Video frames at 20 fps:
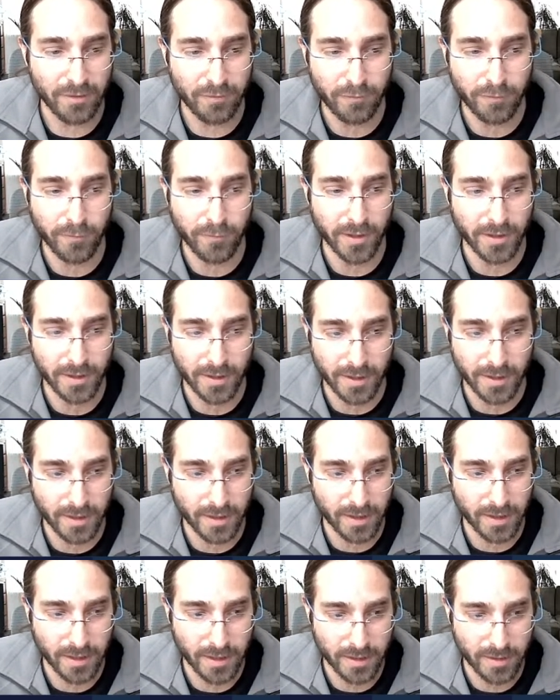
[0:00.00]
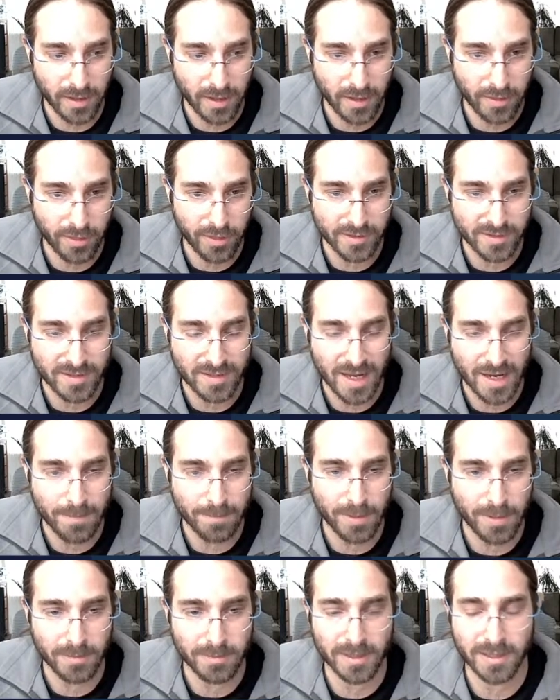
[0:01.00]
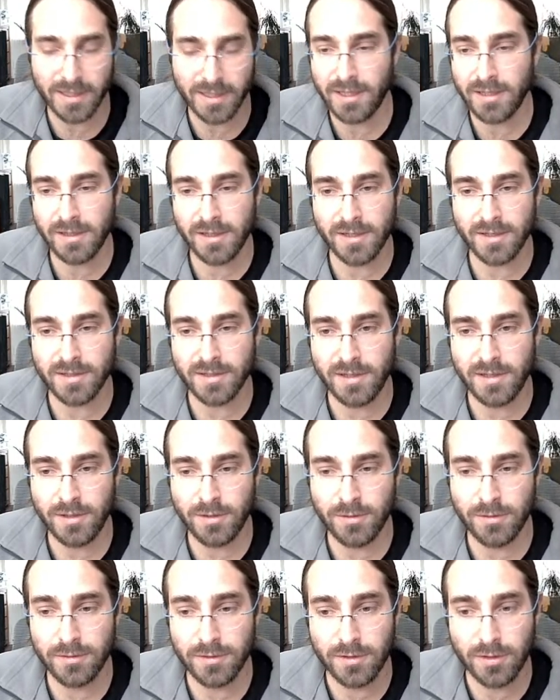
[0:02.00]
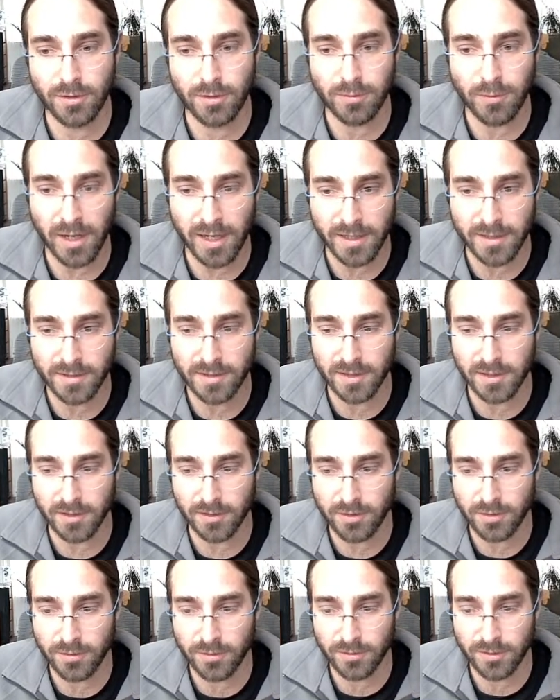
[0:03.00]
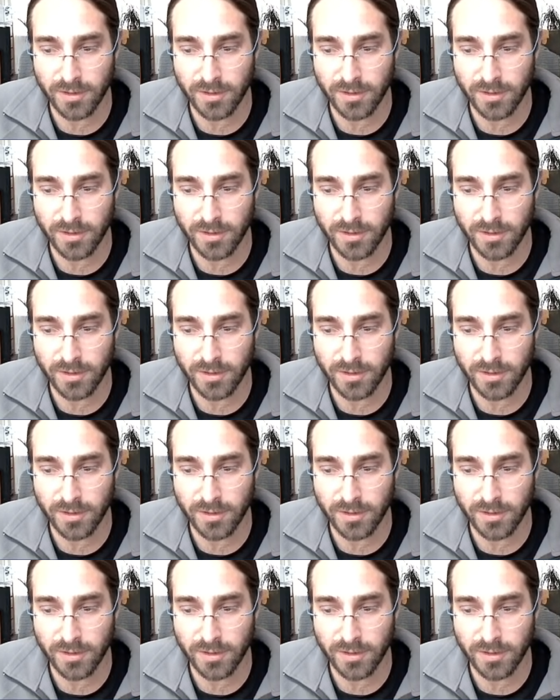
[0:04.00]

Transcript: If the same public key is used twice in two